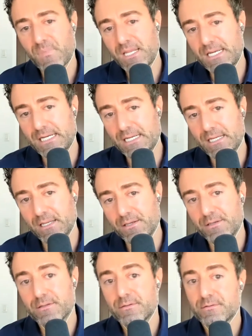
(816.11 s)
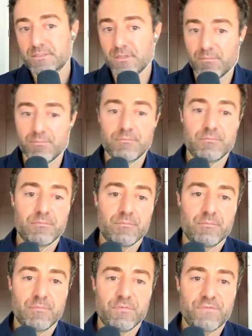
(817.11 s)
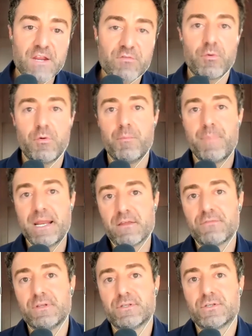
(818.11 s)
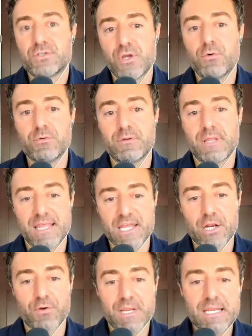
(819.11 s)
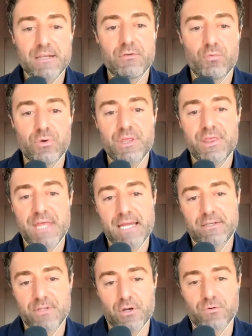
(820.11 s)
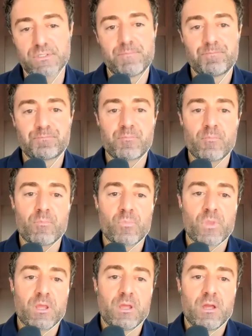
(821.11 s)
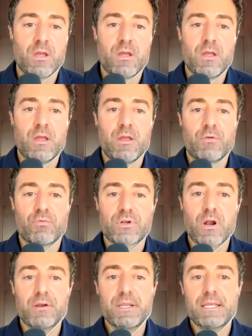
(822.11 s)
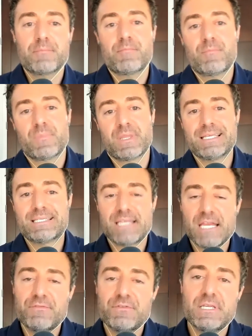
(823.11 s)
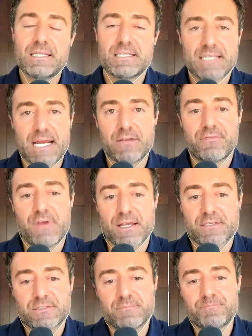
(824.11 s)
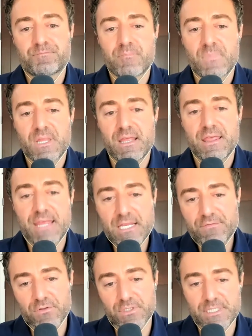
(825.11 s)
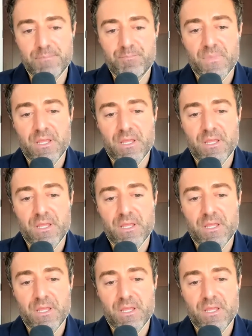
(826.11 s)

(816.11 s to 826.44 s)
and some favorable benefits shown therein with that dose. Regarding safety and side effects, thankfully,